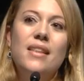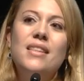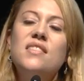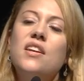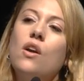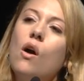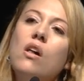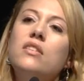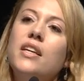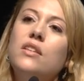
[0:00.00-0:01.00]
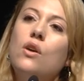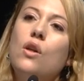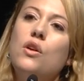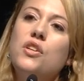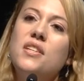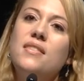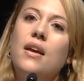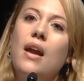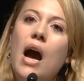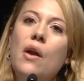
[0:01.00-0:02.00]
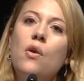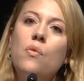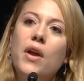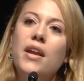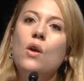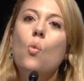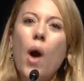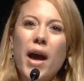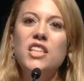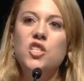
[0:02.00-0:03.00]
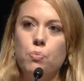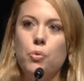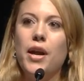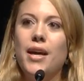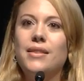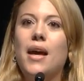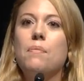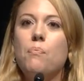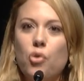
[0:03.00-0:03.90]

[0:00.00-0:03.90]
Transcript: These are all technologies that are already widespread and